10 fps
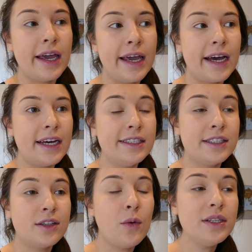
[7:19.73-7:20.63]

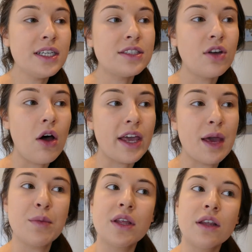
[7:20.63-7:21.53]
And the ones I saw
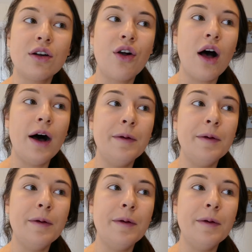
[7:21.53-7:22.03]
came with a little